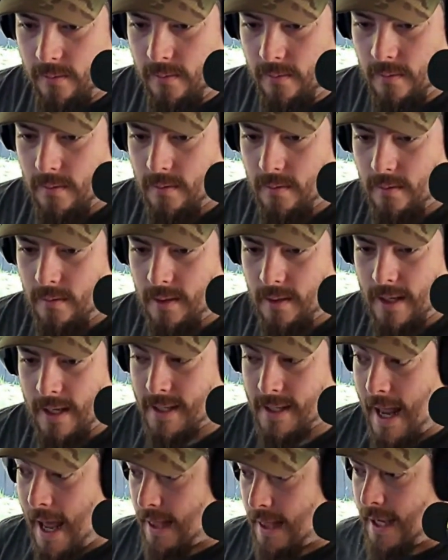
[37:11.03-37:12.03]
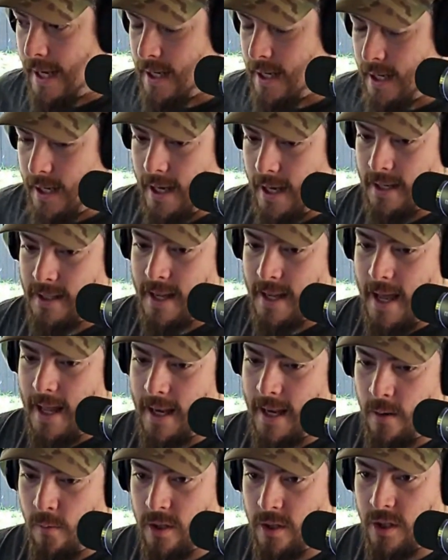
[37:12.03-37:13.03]
Yeah. It's
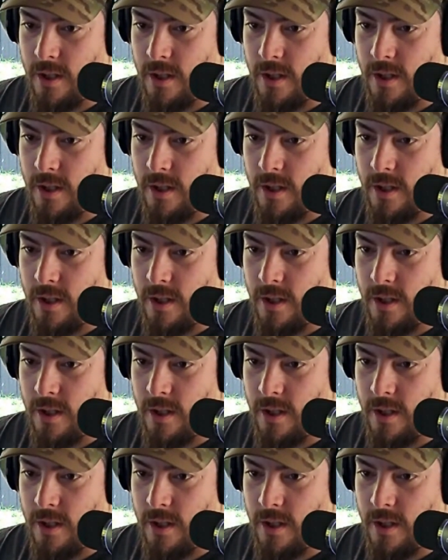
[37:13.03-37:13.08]
not